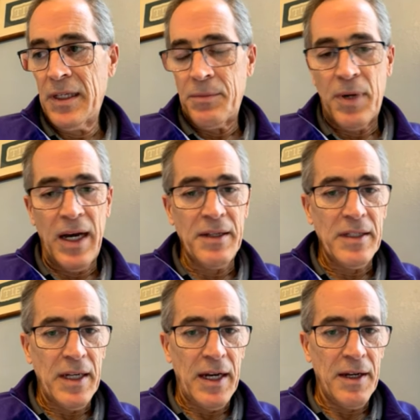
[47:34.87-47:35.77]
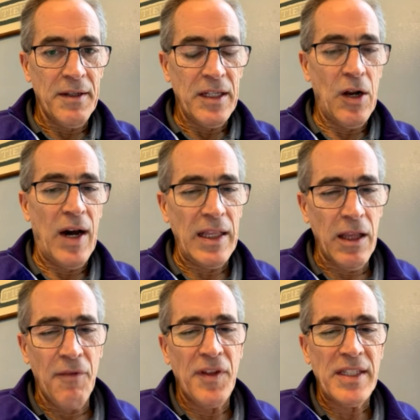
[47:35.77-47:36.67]
But I
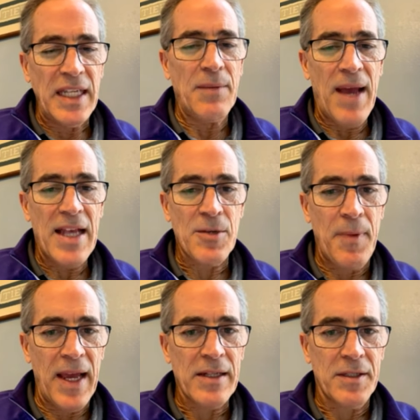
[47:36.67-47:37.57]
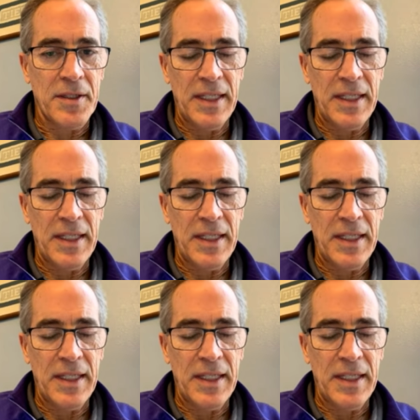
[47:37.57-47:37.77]
love the team aspect